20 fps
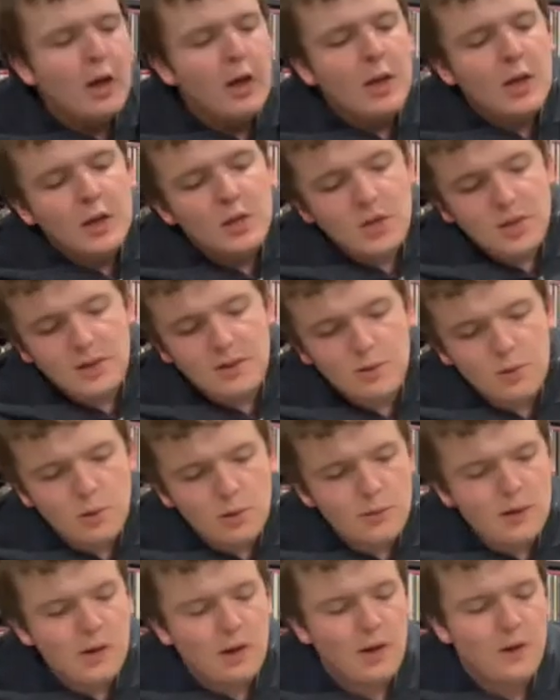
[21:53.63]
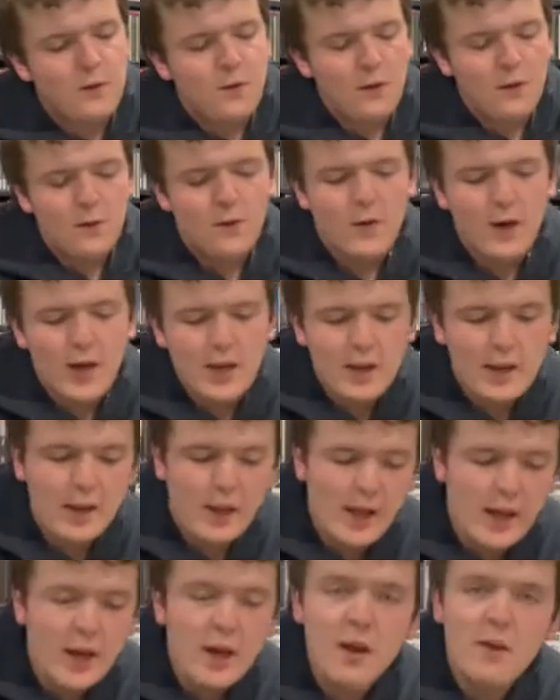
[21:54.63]
She's a Woman, I Feel Fine, and
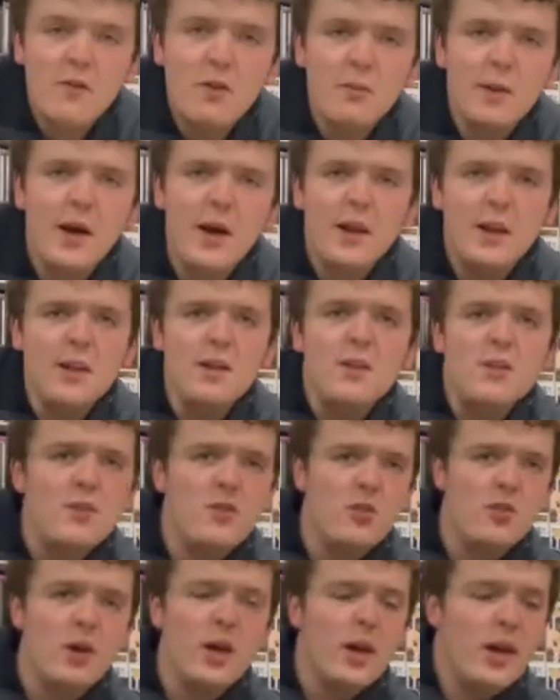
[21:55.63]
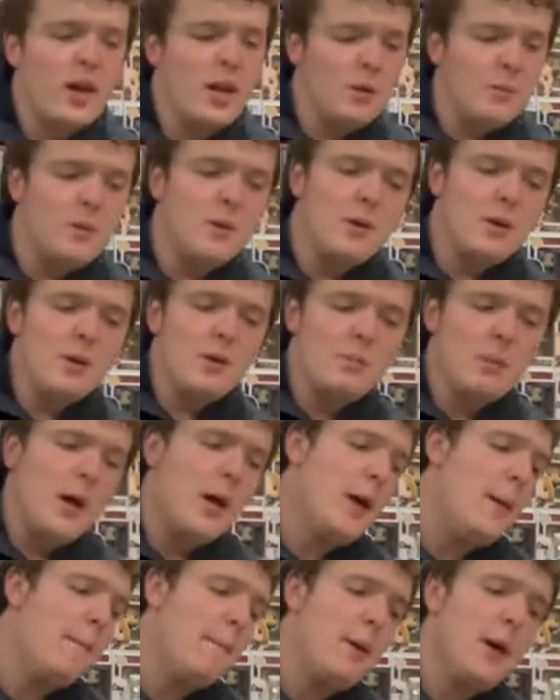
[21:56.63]
everybody's trying to be
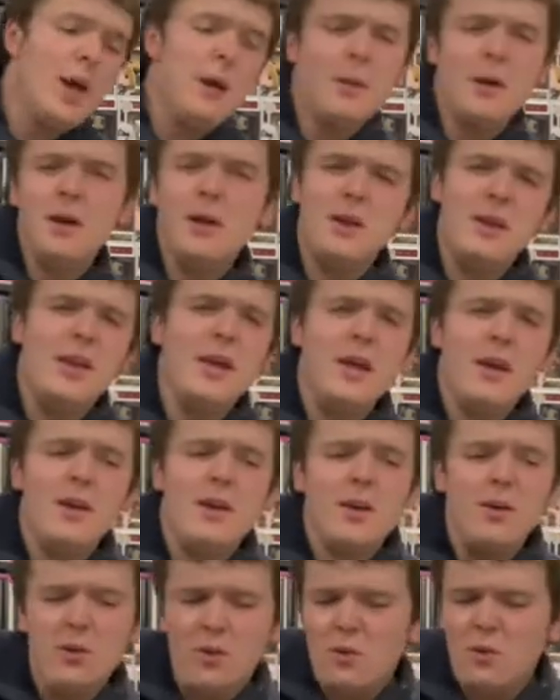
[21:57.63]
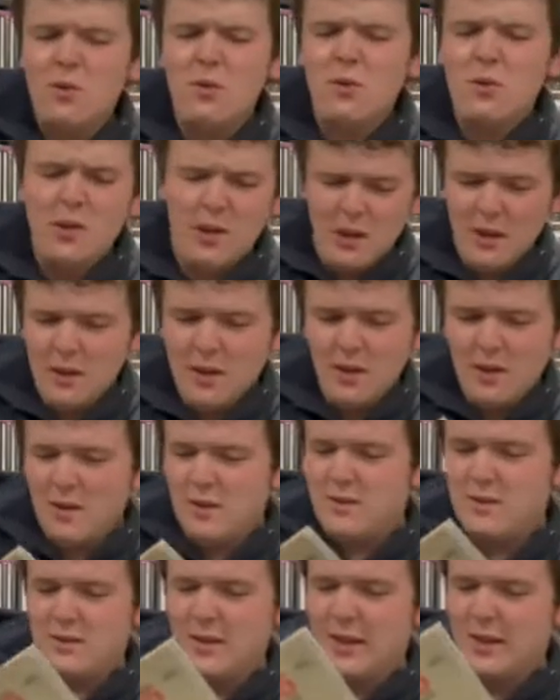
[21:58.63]
my baby now. I
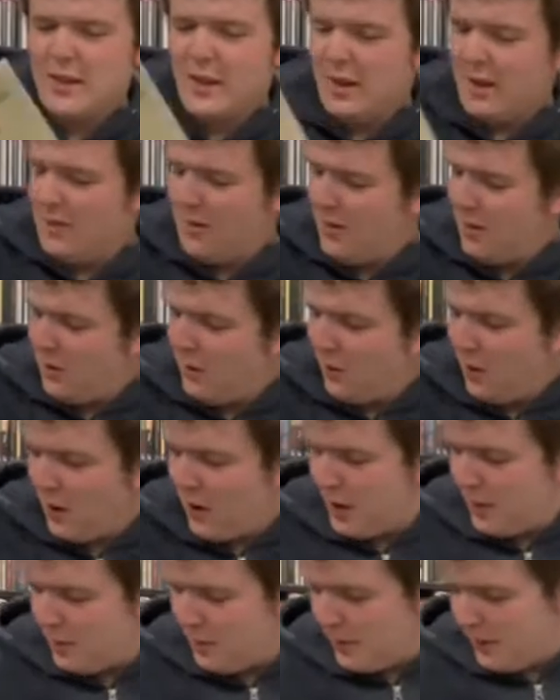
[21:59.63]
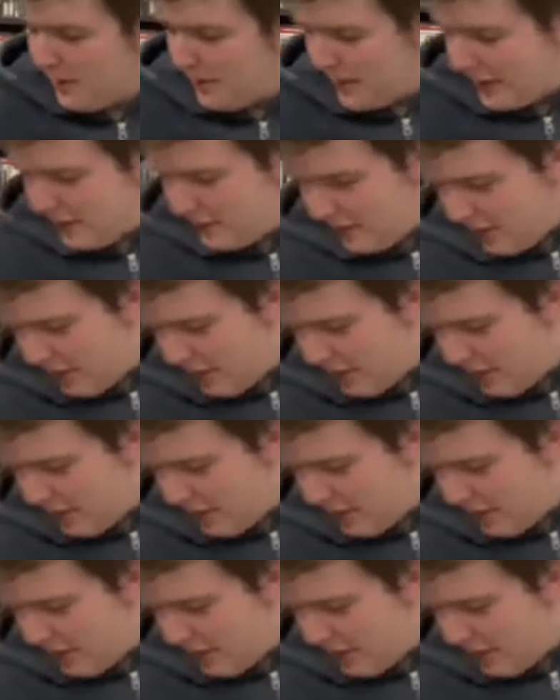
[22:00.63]
sang that a little wrong, but that's all